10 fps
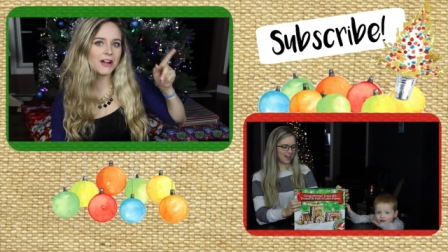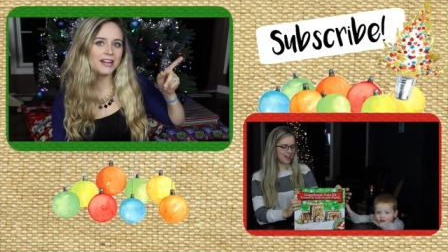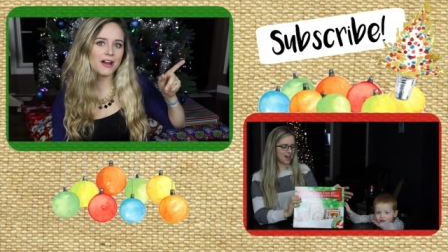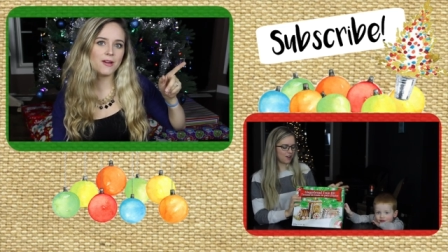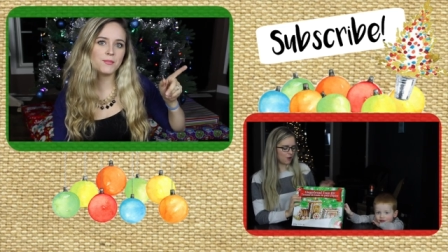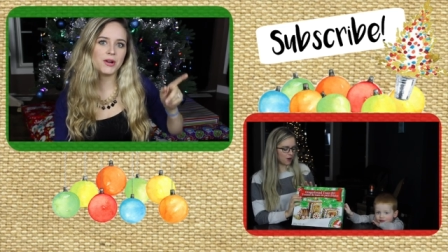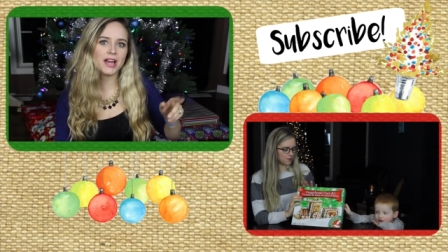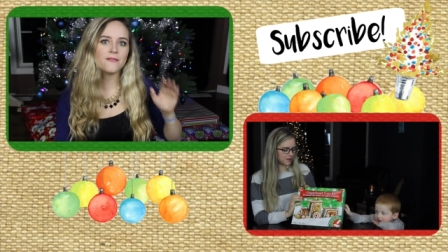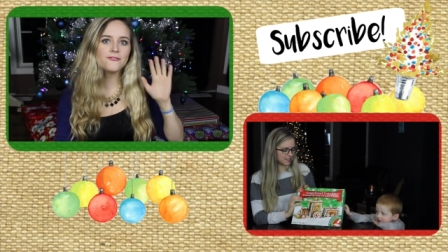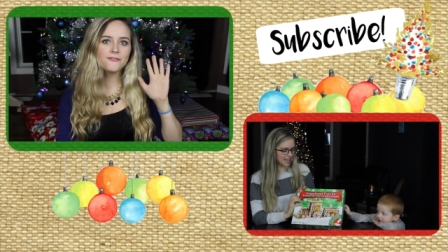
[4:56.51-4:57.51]
Right now I'm
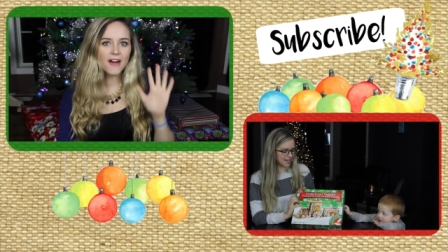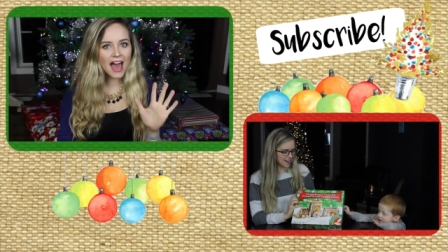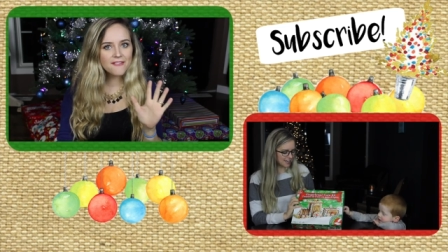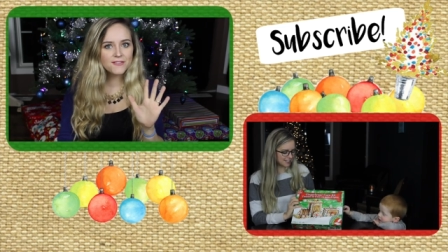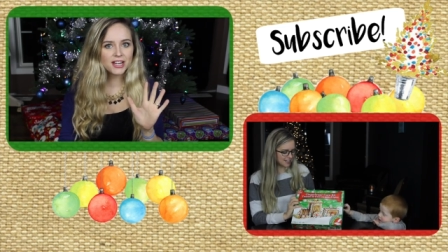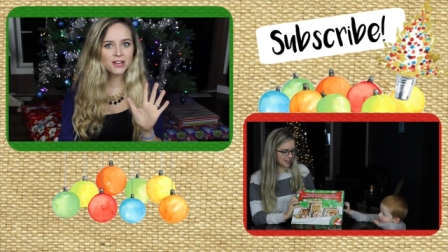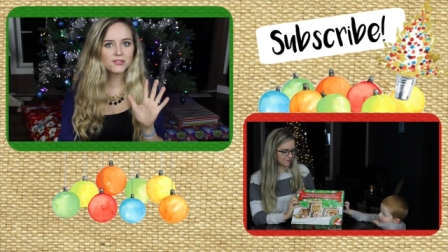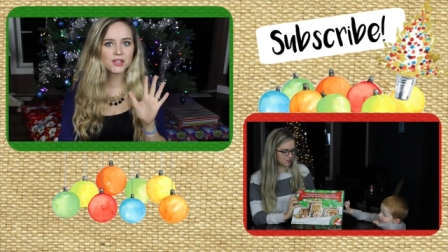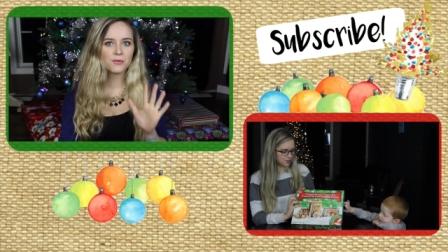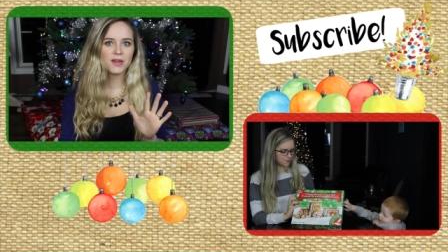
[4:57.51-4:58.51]
putting up 5
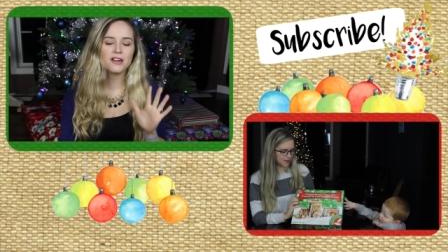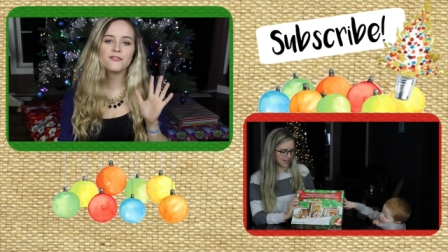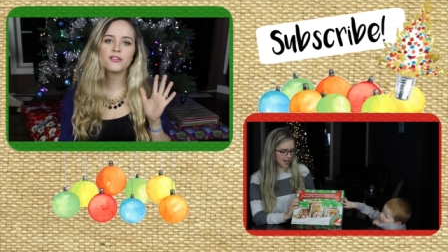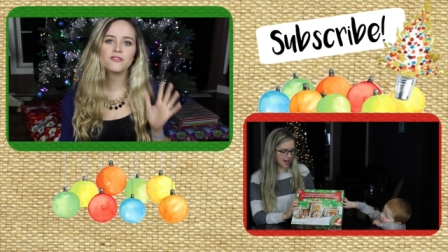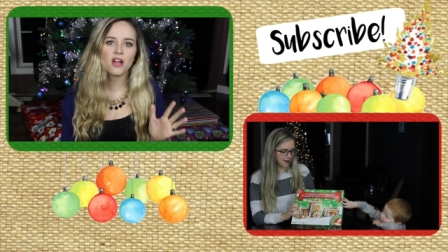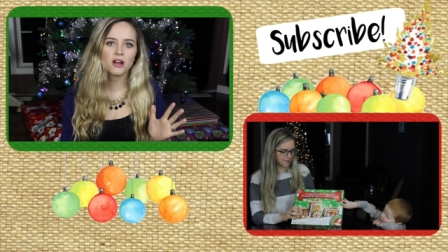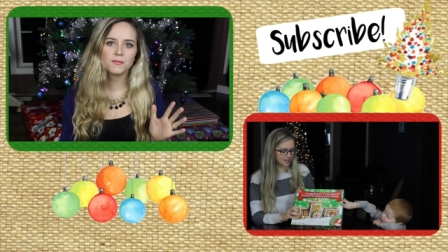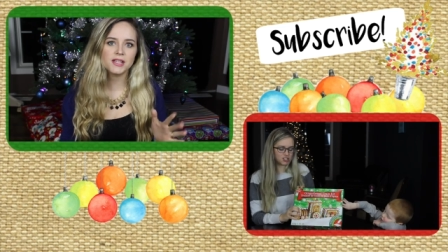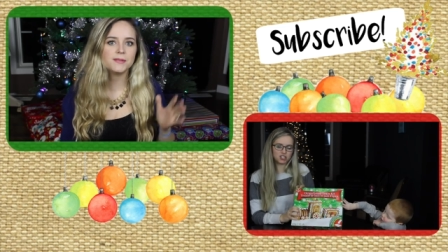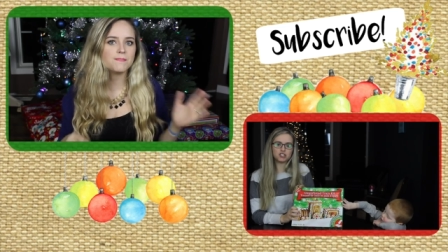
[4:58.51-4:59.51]
videos a week for
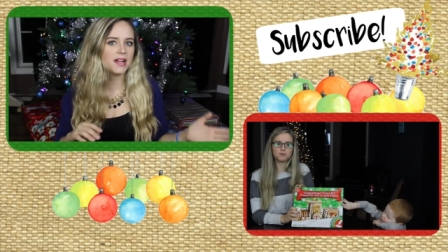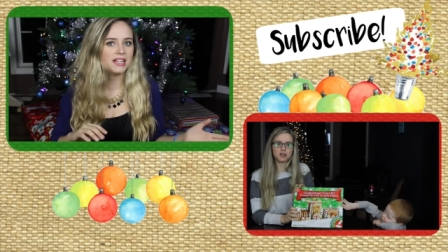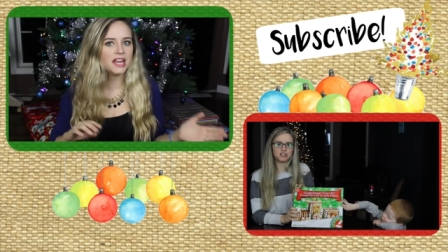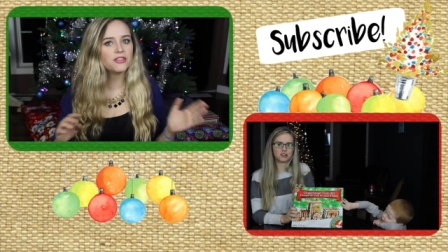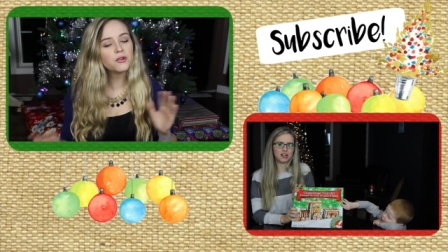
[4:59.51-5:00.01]
Vlogmas, Monday